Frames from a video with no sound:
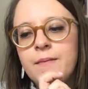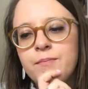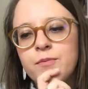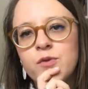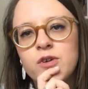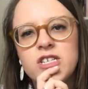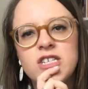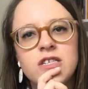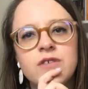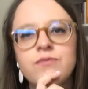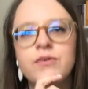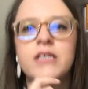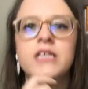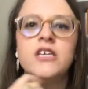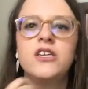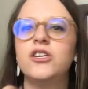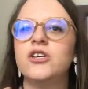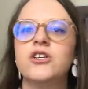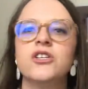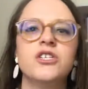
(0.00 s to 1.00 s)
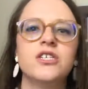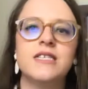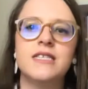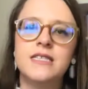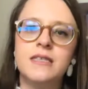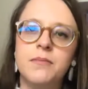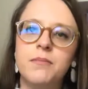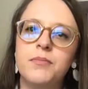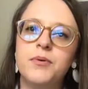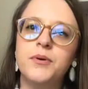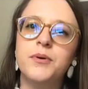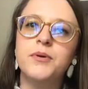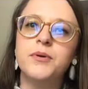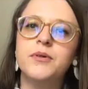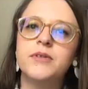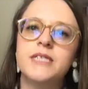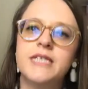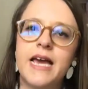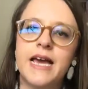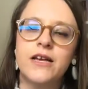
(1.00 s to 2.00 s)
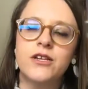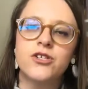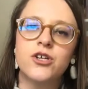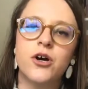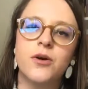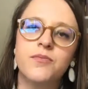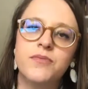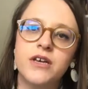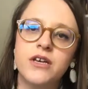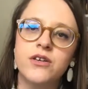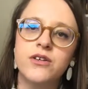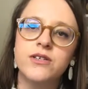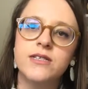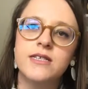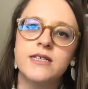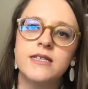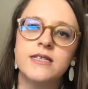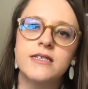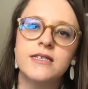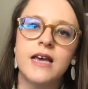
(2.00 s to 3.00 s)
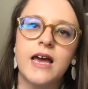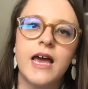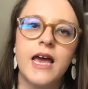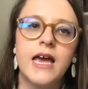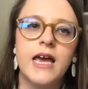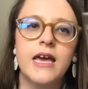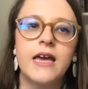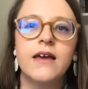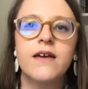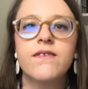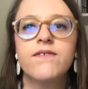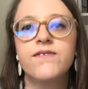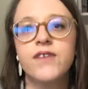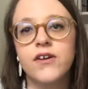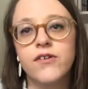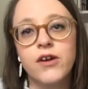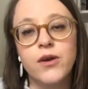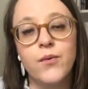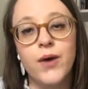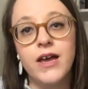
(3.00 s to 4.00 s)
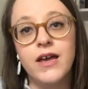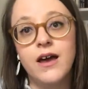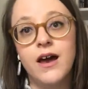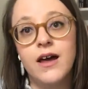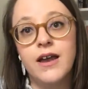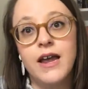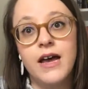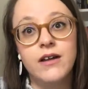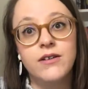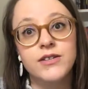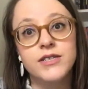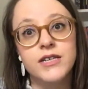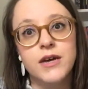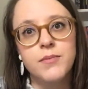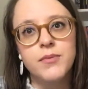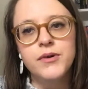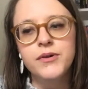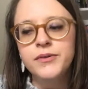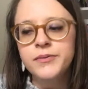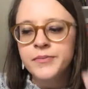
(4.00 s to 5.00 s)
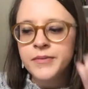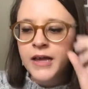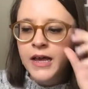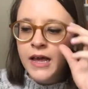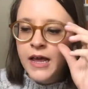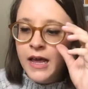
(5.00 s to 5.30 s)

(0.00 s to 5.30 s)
which is a really cute, just simple tank top that uses a fingering weight yarn held double